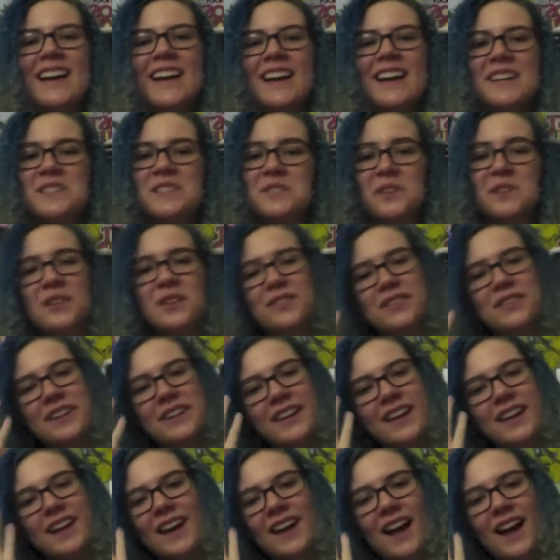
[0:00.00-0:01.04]
And so I feel
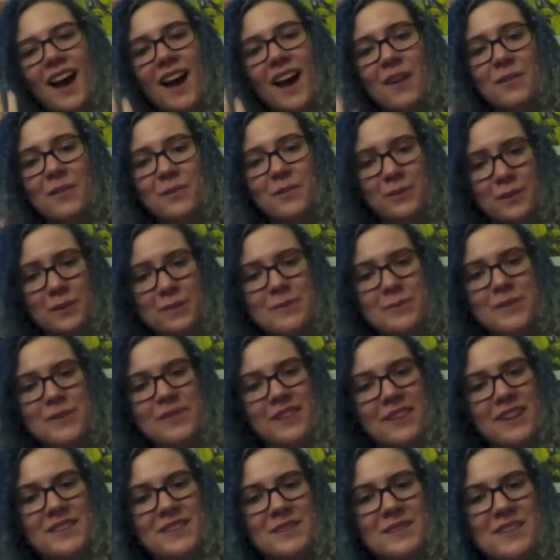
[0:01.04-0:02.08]
like I would want to be
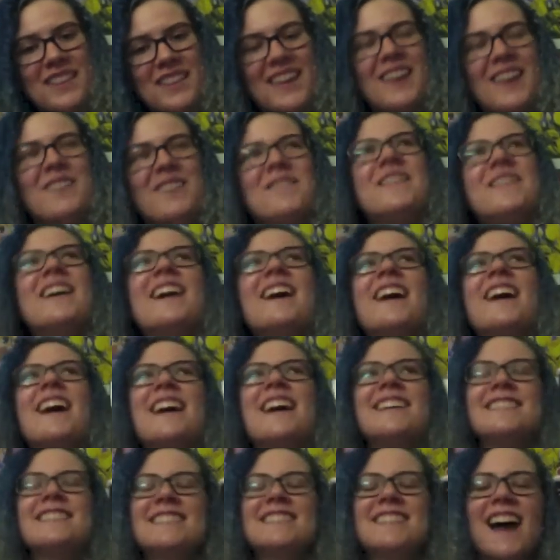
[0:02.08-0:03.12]
friends with him.
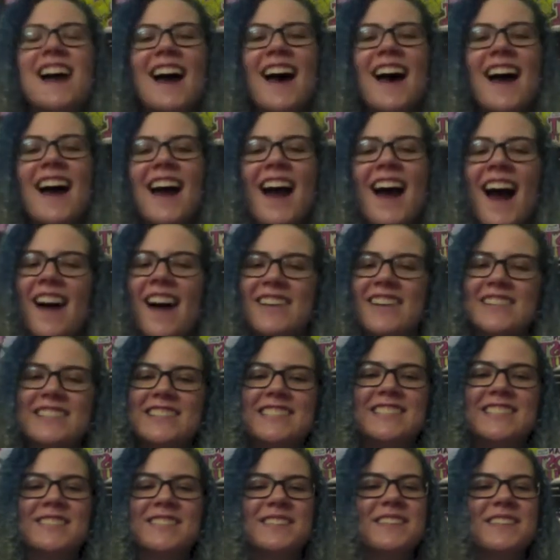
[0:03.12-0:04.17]
And Sai, I would
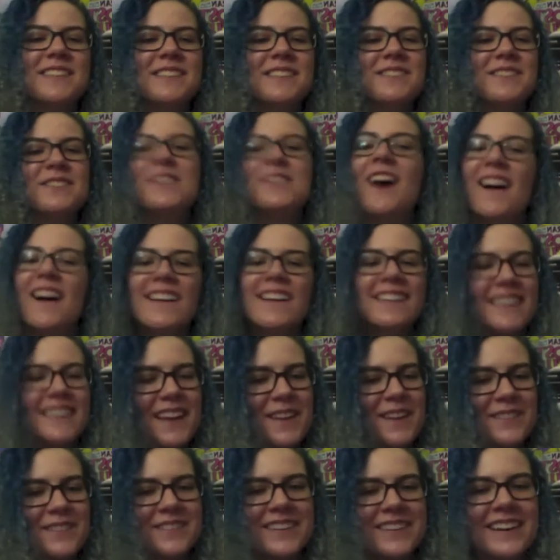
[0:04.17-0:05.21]
just fall in
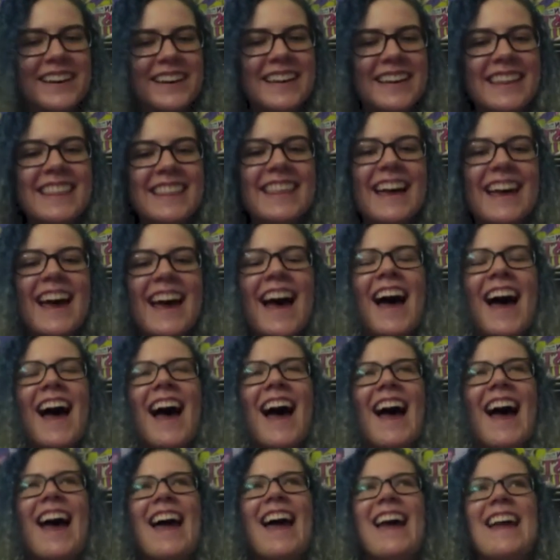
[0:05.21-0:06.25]
love with,
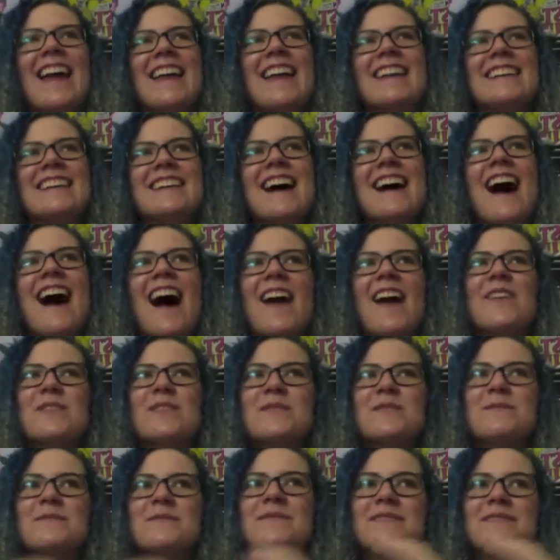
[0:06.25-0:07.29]
and I
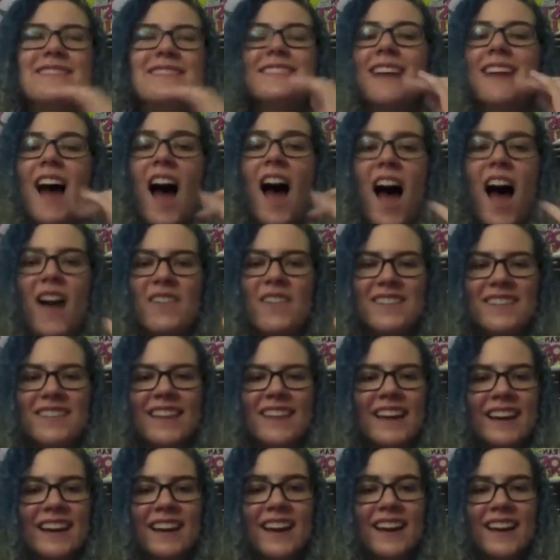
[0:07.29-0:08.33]
would,
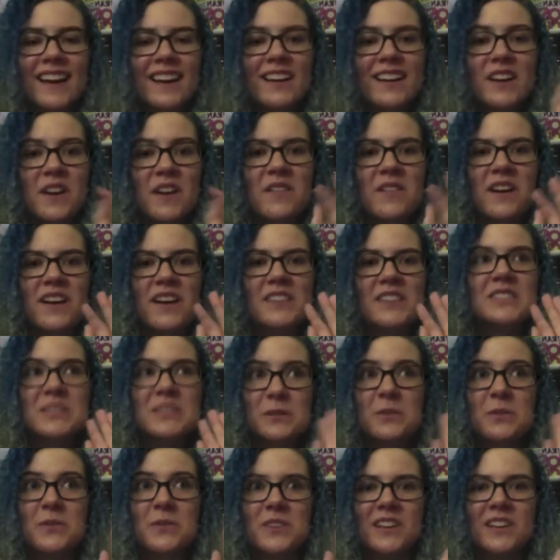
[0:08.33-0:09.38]
like, go all
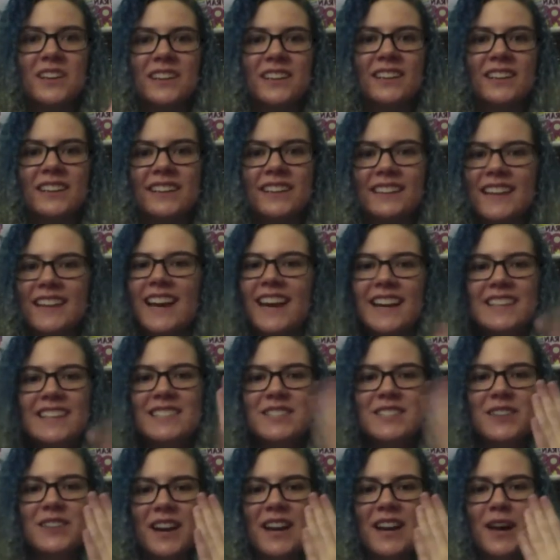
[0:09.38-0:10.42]
schoolgirl, like,
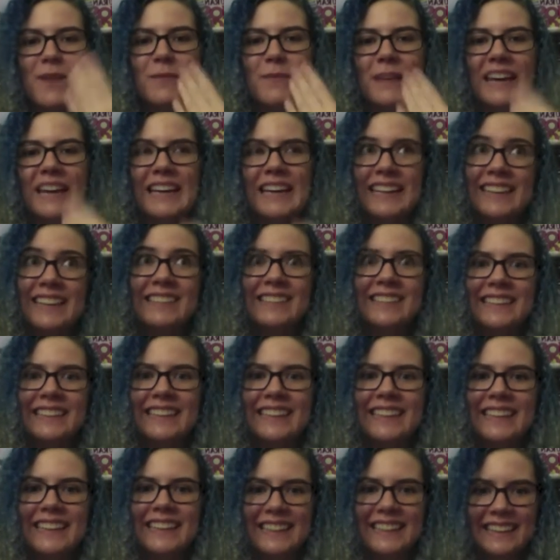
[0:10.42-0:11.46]
straight up, like,
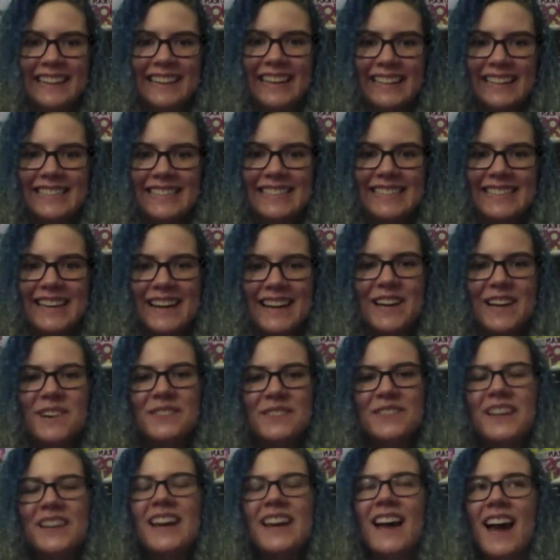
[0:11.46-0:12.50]
giggling and, like,
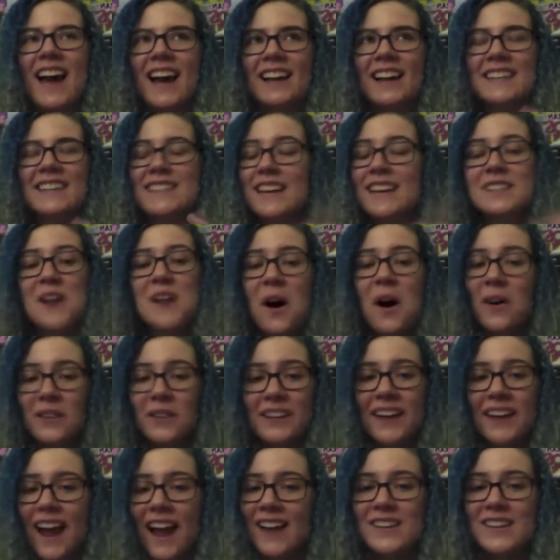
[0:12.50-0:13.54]
stuff. Because I
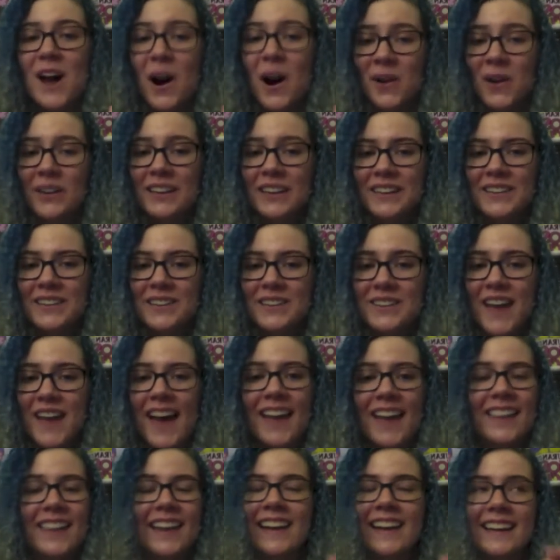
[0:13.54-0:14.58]
totally do
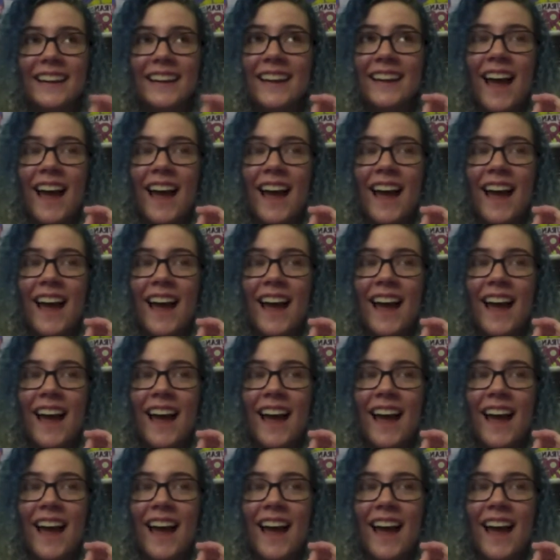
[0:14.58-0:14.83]
that, like,